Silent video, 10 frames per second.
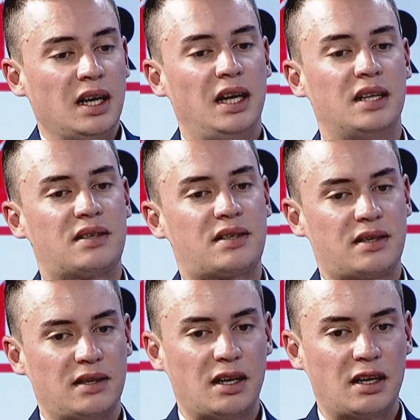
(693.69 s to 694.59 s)

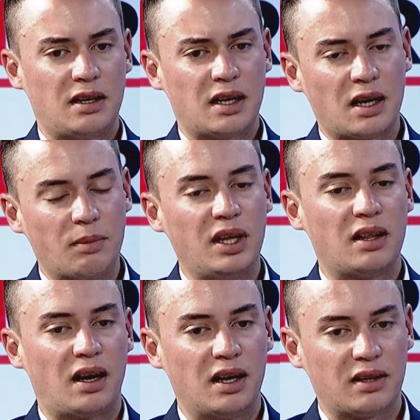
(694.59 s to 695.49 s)
It's a company
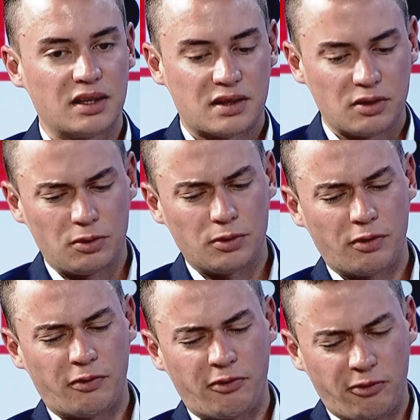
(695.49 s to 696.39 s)
that I think sort
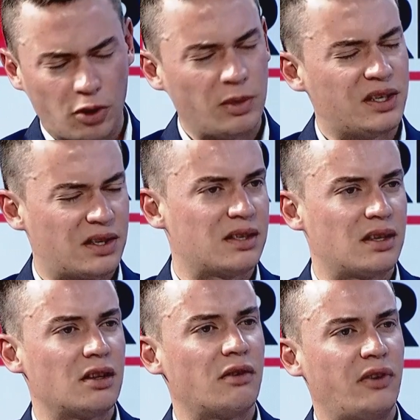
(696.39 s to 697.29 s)
of firmly sits
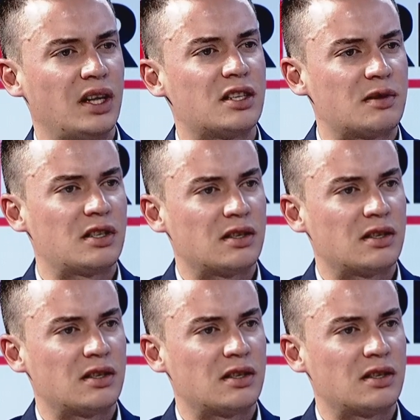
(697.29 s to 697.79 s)
in the defense